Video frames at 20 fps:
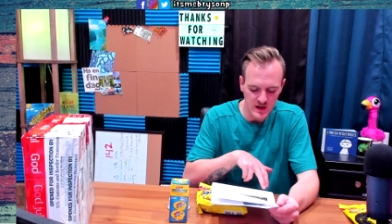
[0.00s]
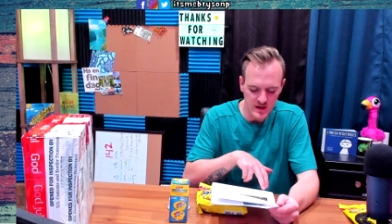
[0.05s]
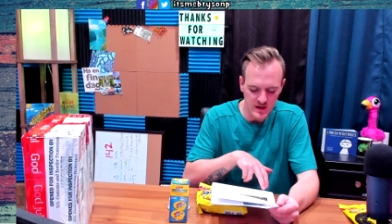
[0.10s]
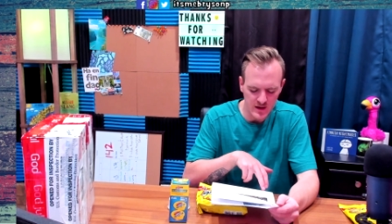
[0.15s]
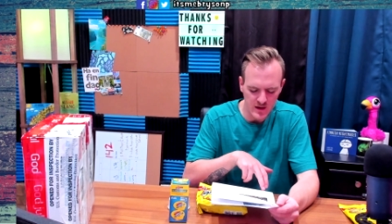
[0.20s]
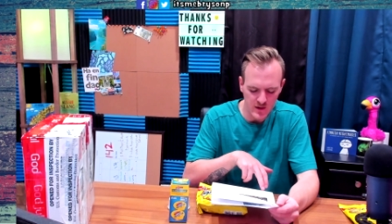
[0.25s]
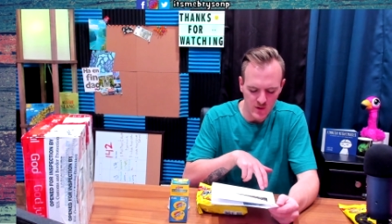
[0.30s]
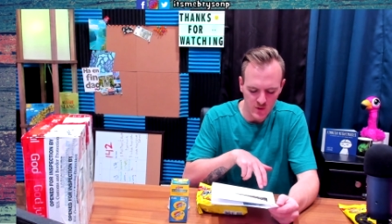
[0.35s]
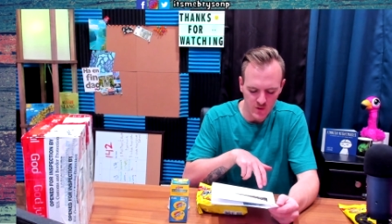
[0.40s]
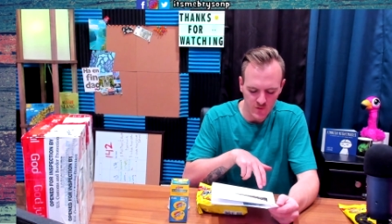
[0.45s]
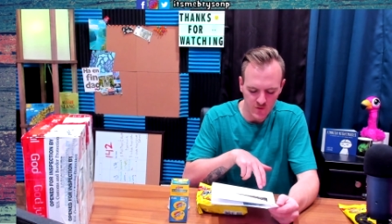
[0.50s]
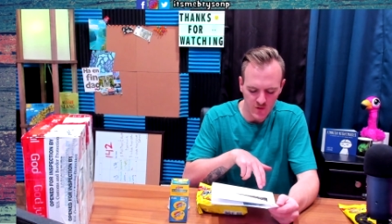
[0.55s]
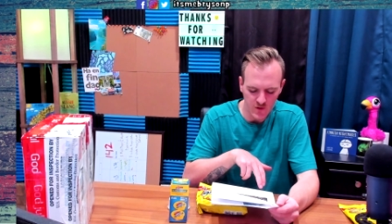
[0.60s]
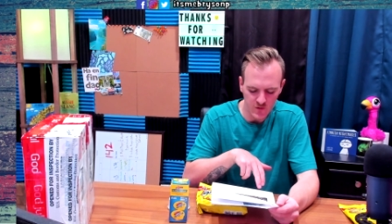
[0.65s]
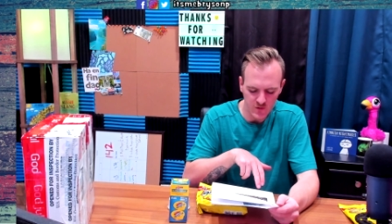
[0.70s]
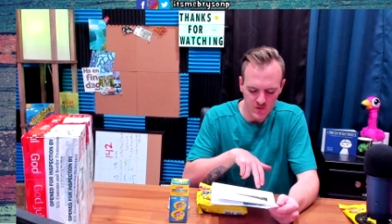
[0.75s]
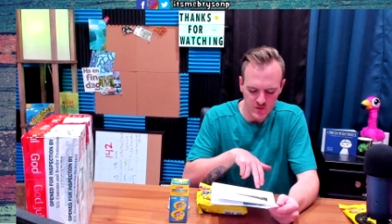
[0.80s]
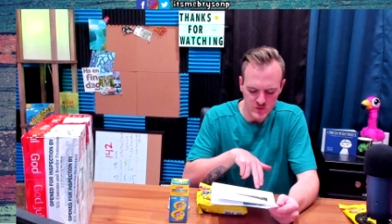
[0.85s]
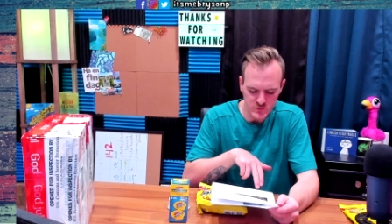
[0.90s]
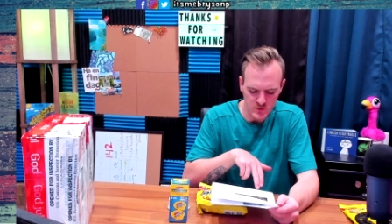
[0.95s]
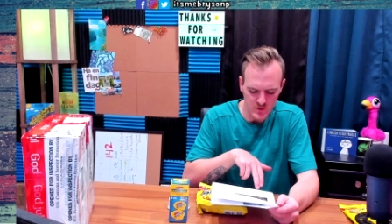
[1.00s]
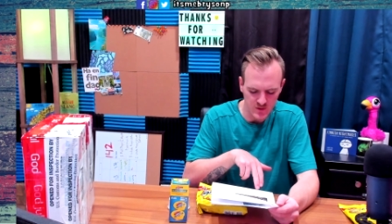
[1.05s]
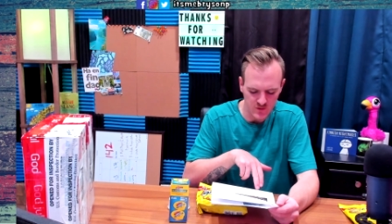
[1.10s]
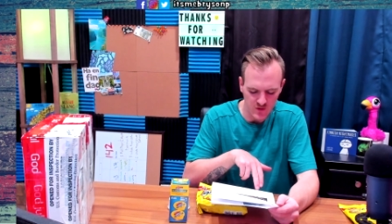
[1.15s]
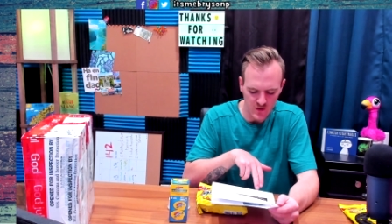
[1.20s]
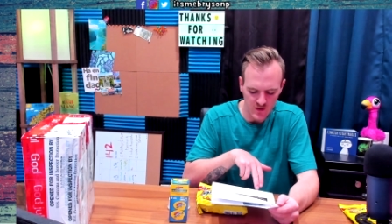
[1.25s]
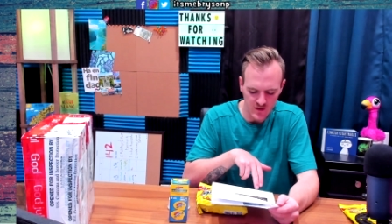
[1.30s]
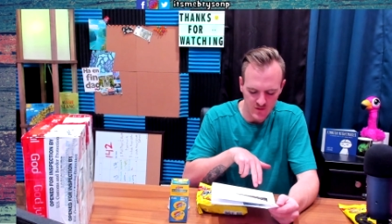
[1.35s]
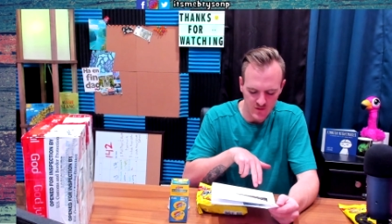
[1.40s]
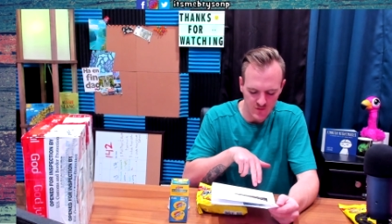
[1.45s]
with the
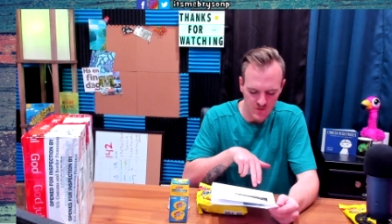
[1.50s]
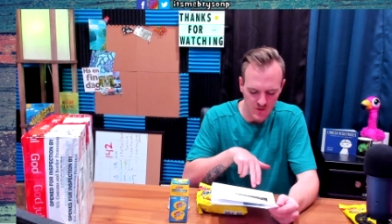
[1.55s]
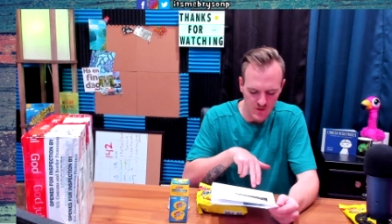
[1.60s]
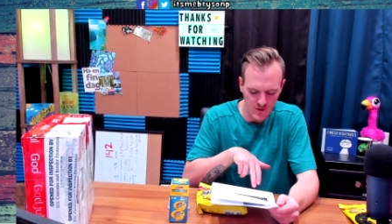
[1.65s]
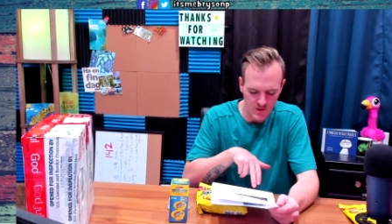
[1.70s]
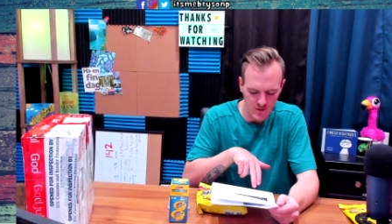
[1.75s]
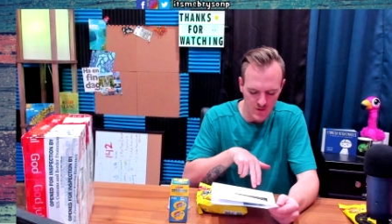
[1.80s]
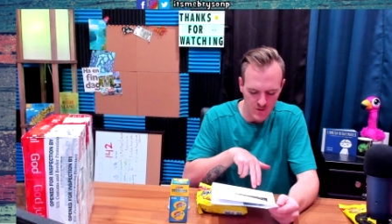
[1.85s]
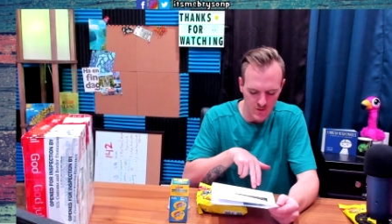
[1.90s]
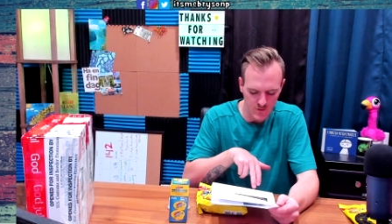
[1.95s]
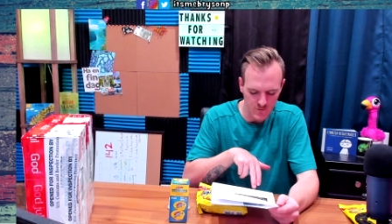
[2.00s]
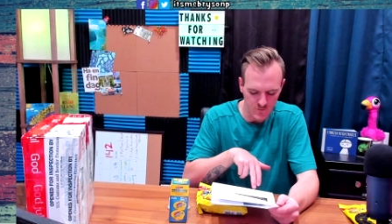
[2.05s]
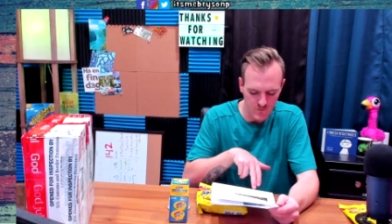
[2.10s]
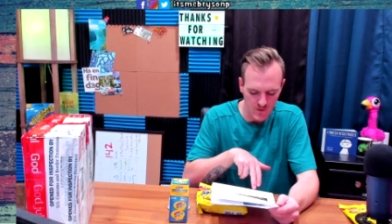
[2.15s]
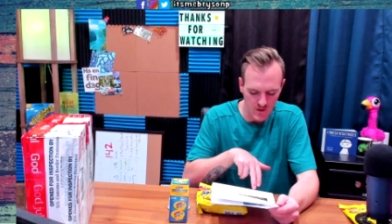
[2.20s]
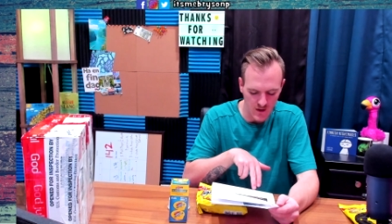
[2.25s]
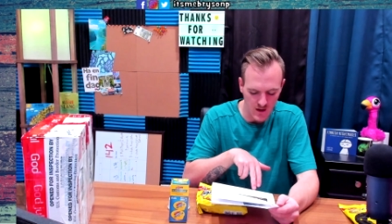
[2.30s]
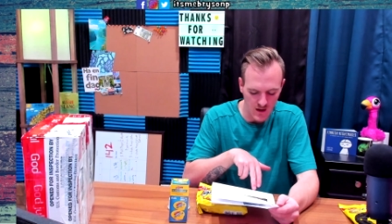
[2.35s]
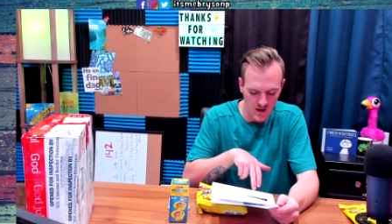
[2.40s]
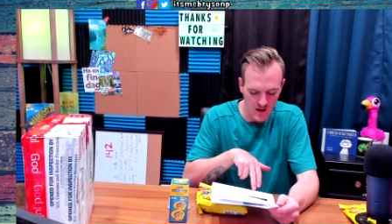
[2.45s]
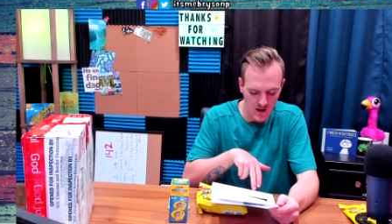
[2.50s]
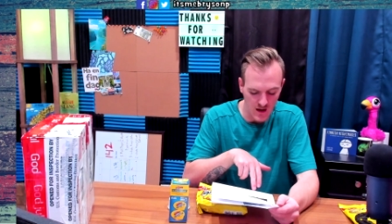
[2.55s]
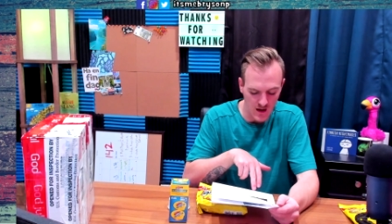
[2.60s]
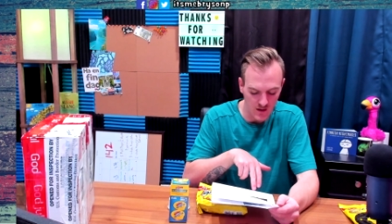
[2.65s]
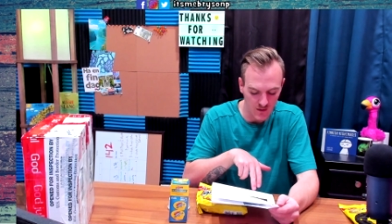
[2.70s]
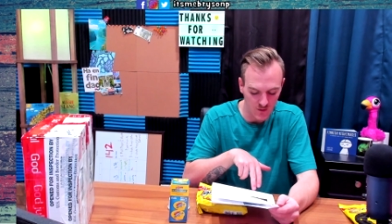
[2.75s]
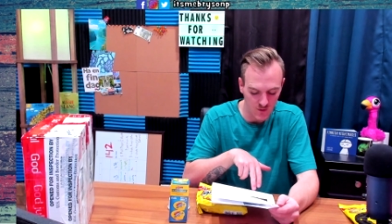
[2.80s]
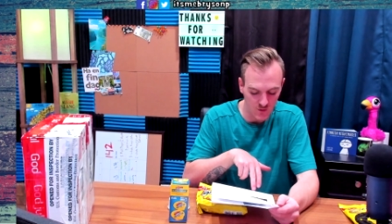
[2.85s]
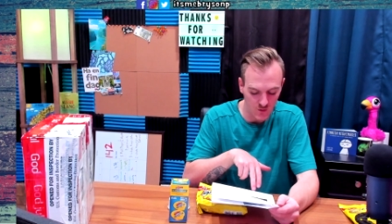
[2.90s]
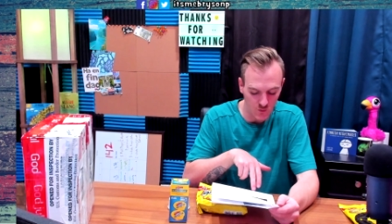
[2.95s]
taste of
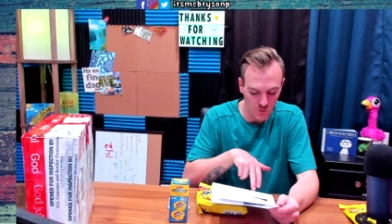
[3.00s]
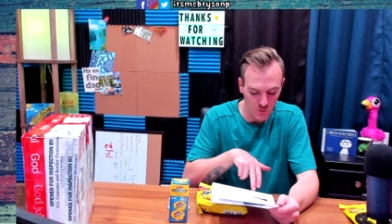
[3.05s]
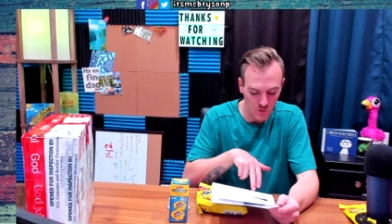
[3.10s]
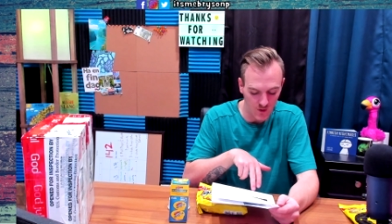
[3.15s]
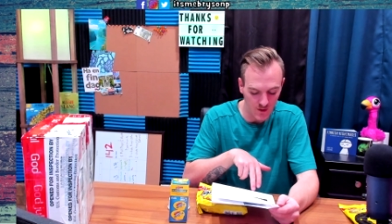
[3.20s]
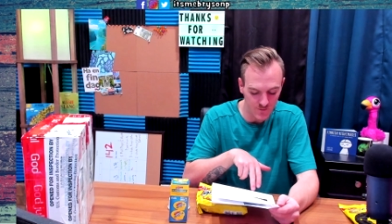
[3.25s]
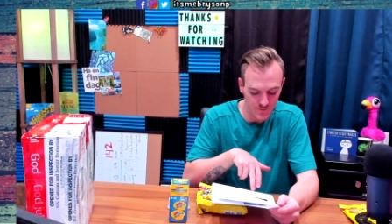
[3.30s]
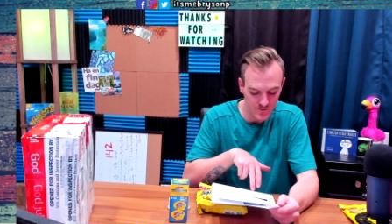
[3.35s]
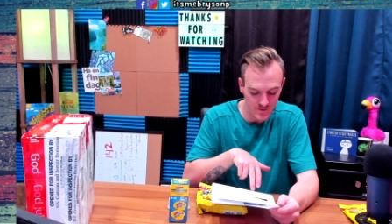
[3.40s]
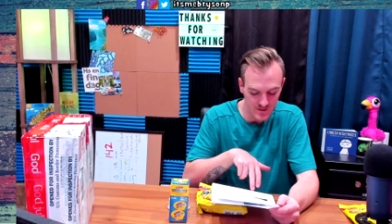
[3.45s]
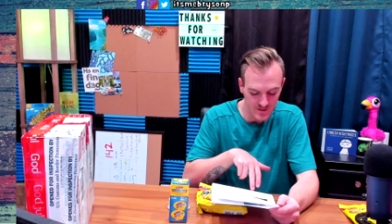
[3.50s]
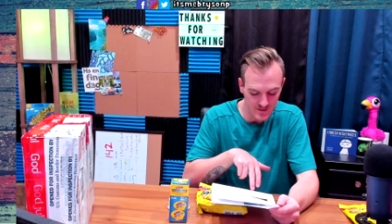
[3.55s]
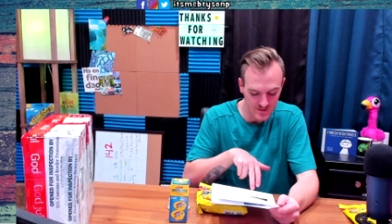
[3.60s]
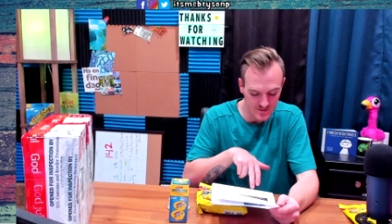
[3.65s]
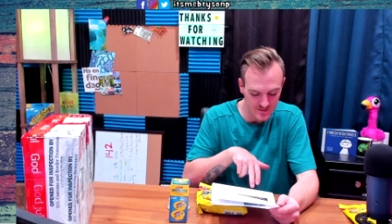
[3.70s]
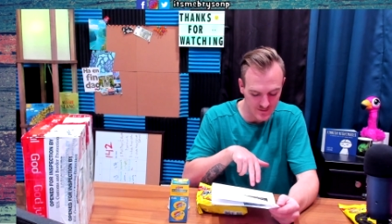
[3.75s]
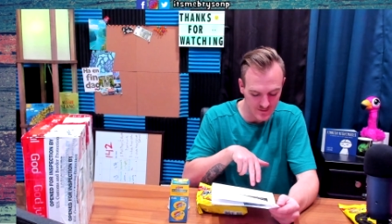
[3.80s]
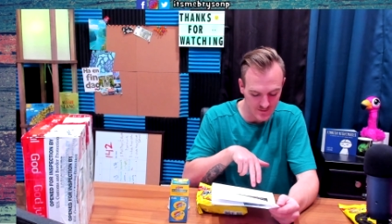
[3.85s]
aquavit,